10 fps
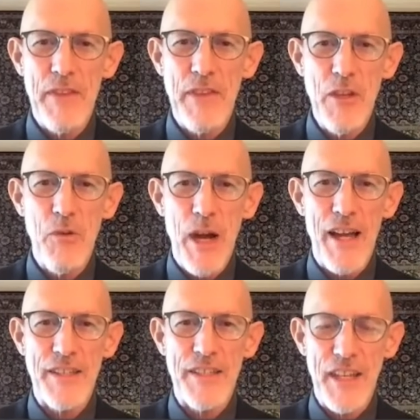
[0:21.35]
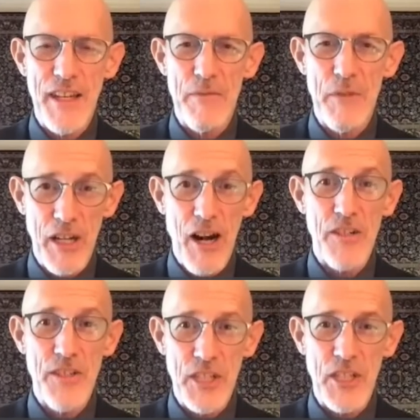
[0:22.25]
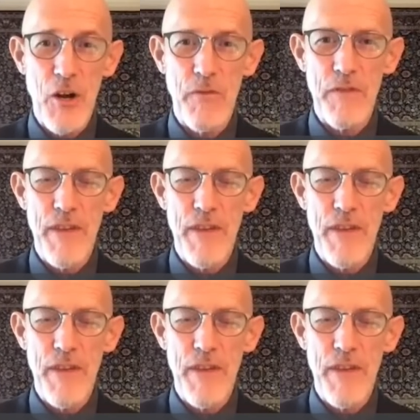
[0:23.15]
in the US in regards to COVID